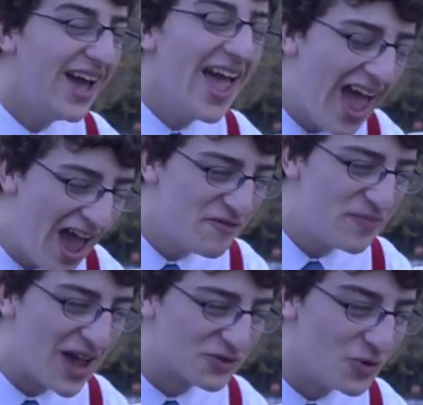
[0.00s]

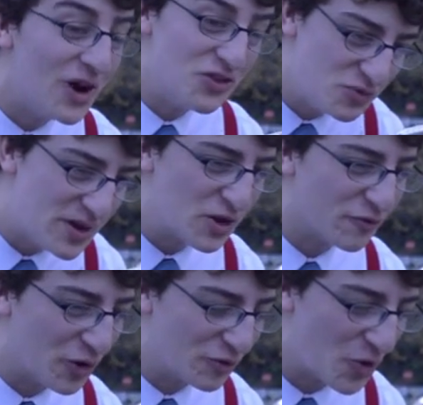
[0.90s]
Half past one.
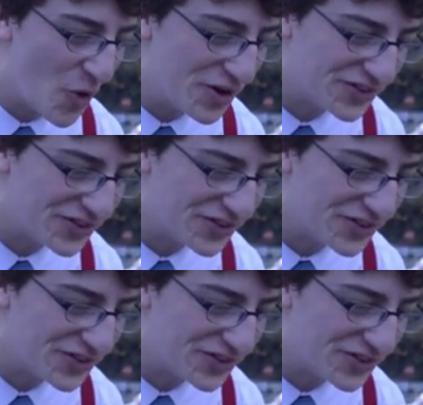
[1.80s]
Speakerphone, of course.